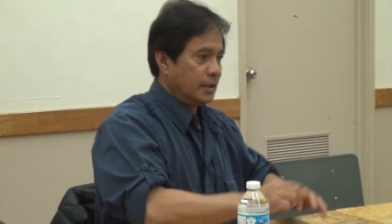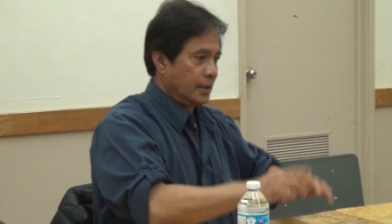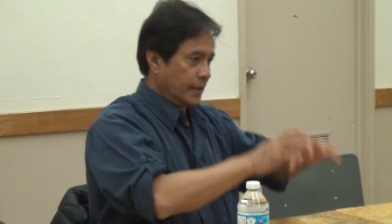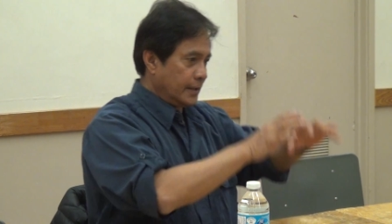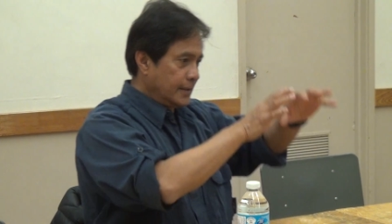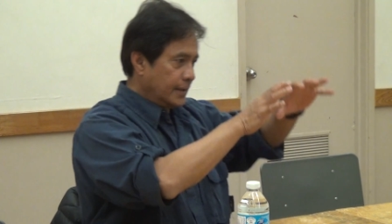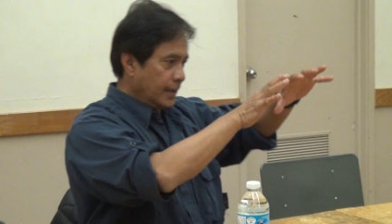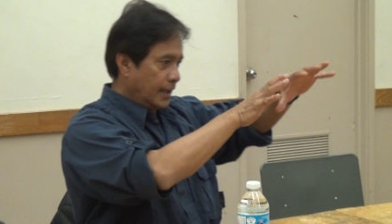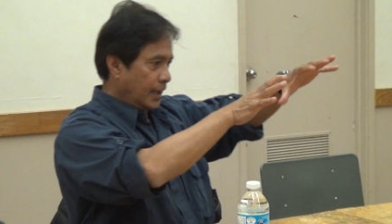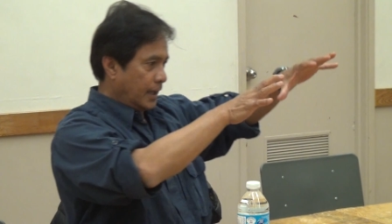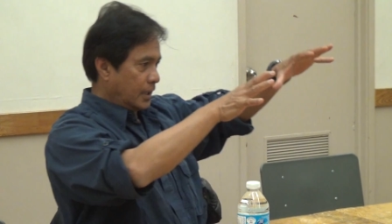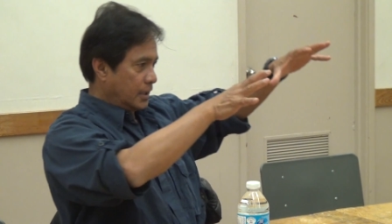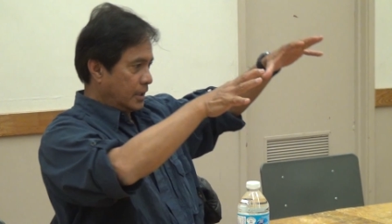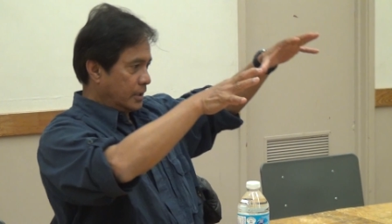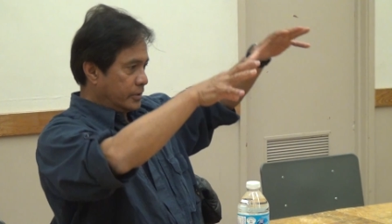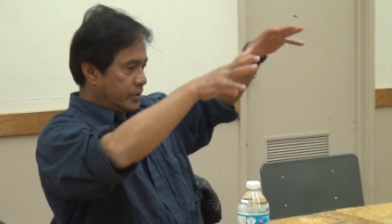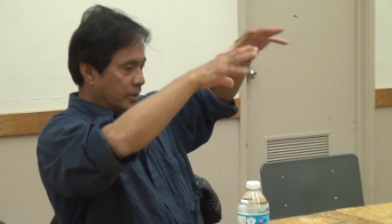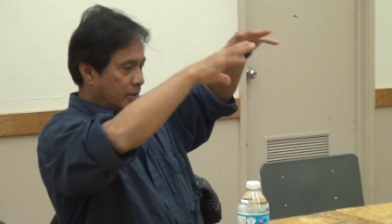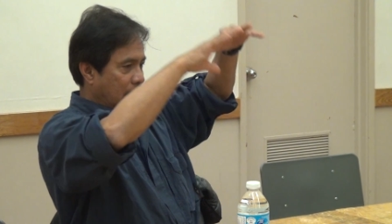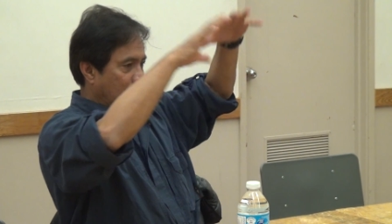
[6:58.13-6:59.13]
in the end,
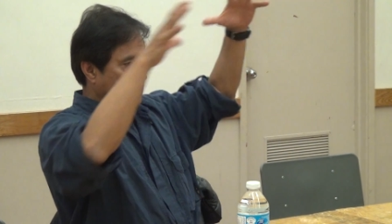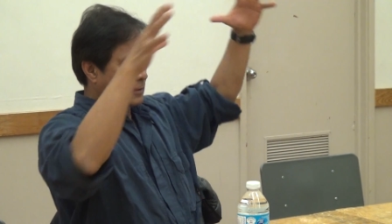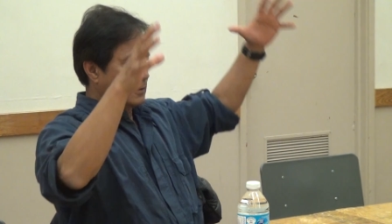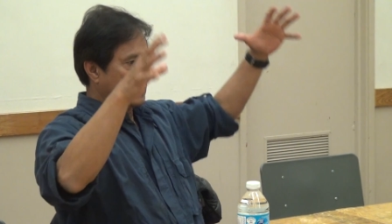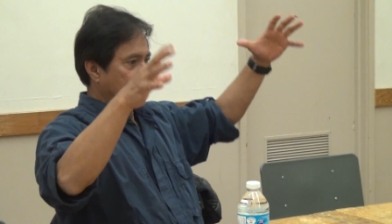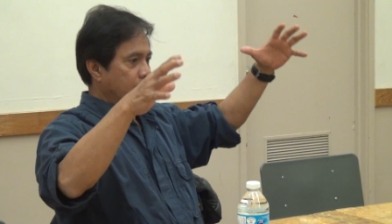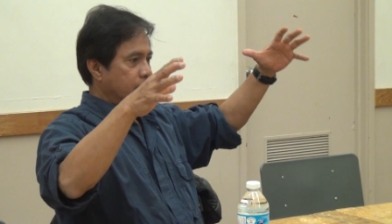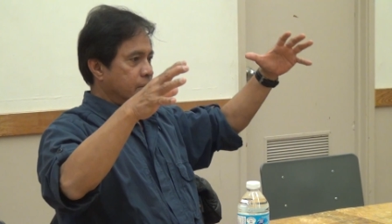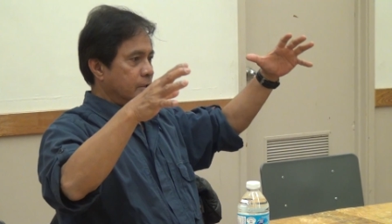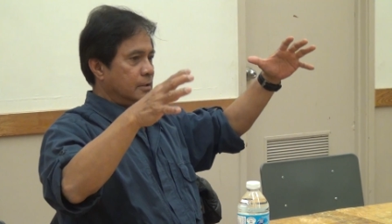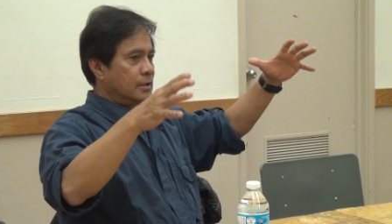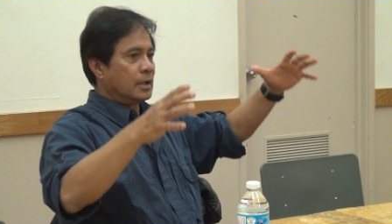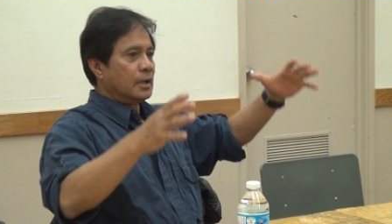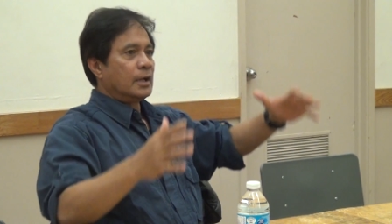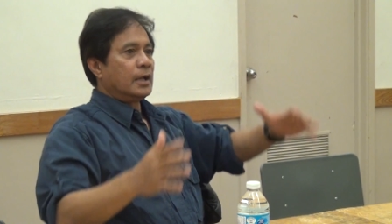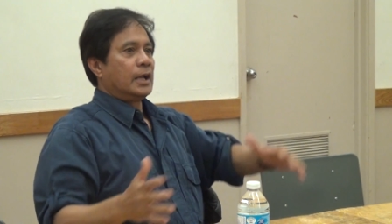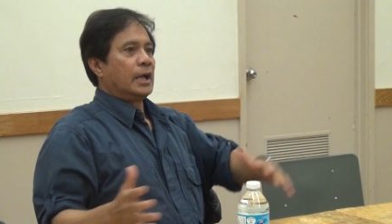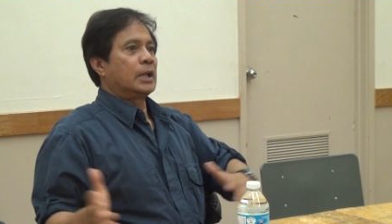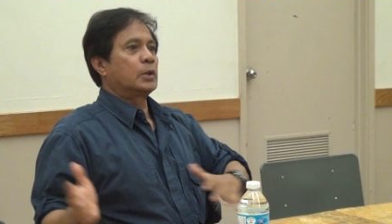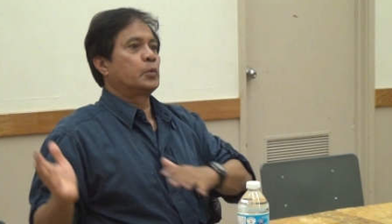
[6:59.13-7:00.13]
in their calculation,
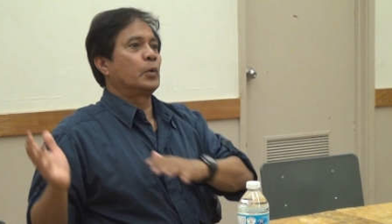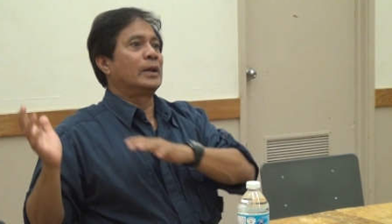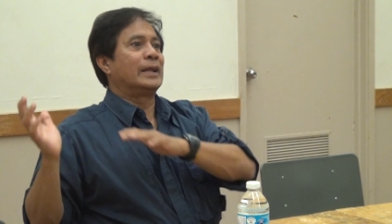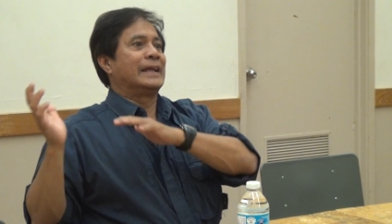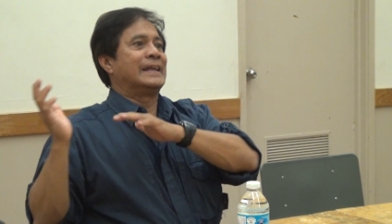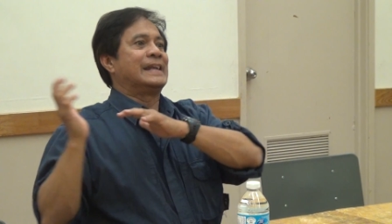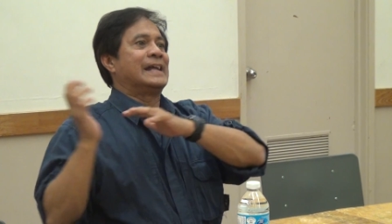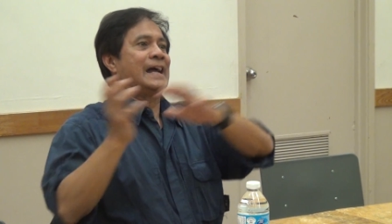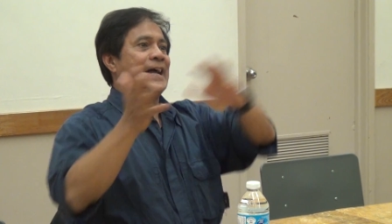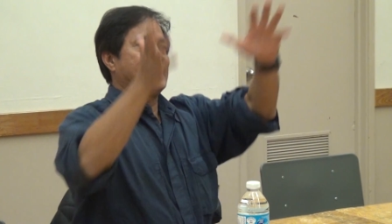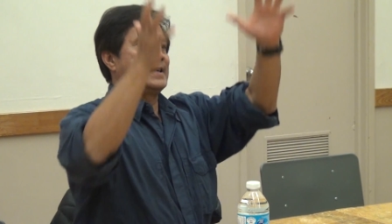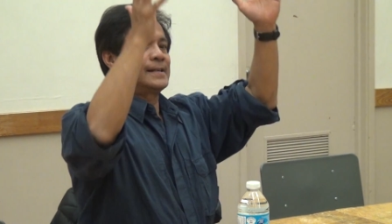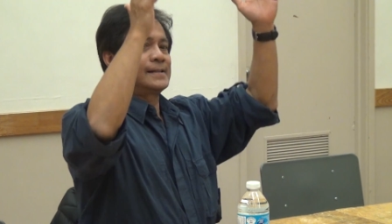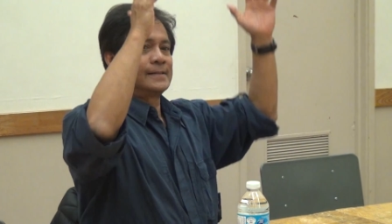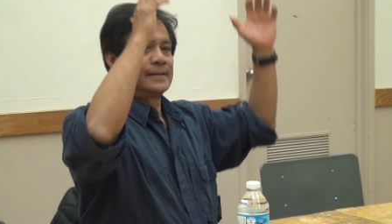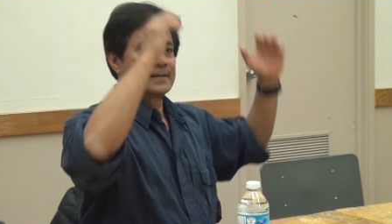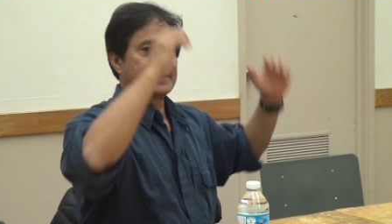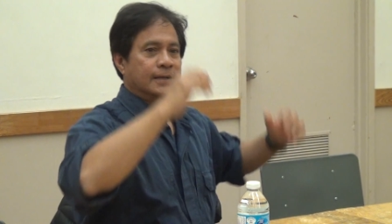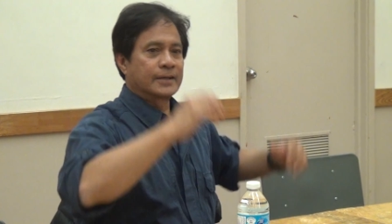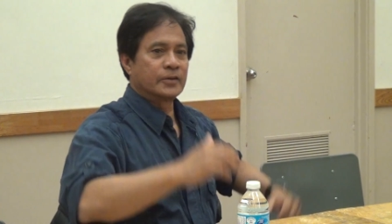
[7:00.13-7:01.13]
it will enhance
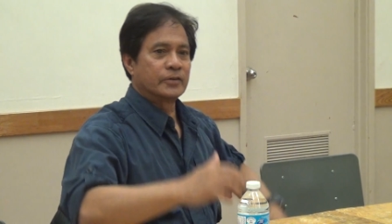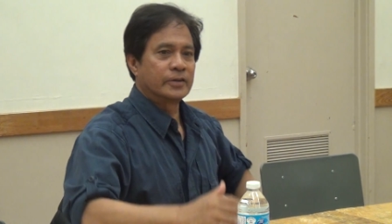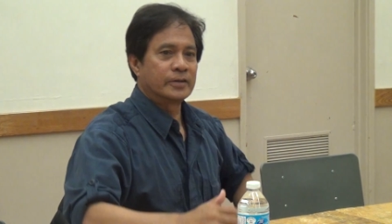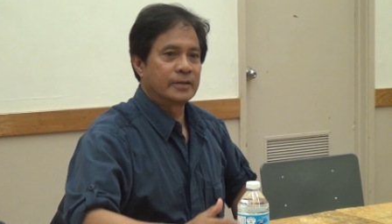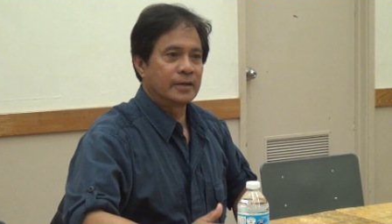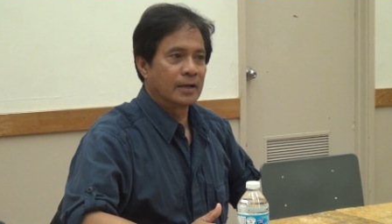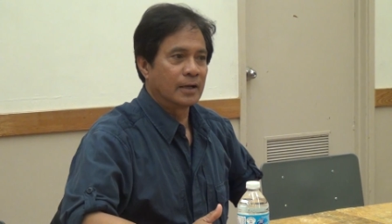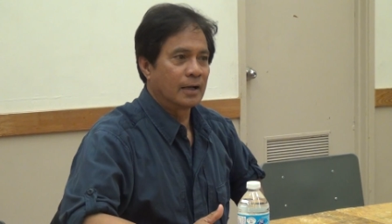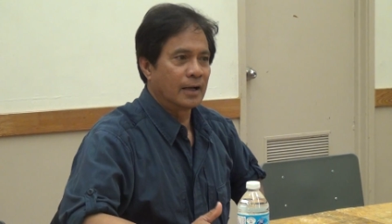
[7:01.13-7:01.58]
their security.